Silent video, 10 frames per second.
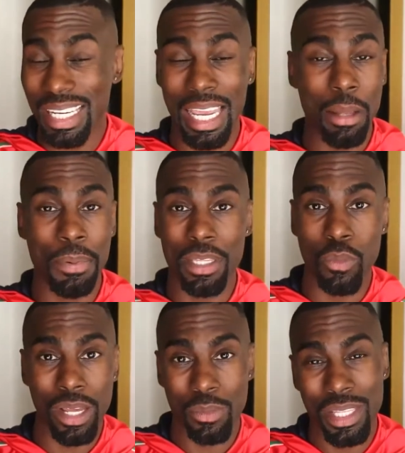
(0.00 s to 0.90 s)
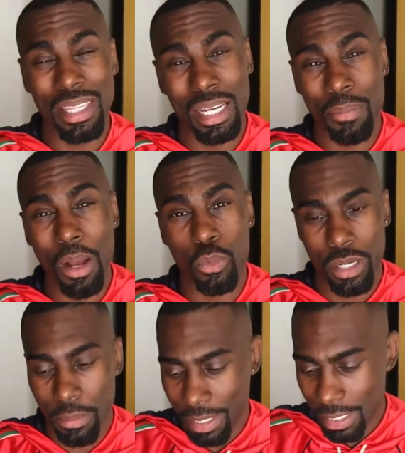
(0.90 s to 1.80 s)
That can't be the way that we think
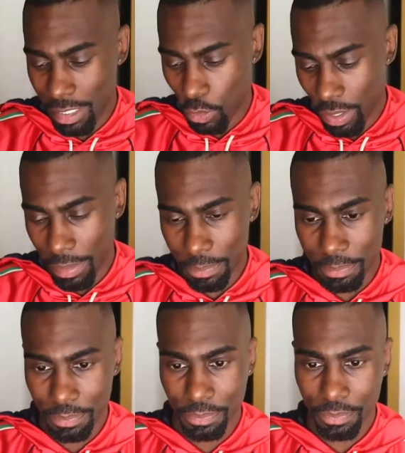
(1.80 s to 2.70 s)
about what it means to win.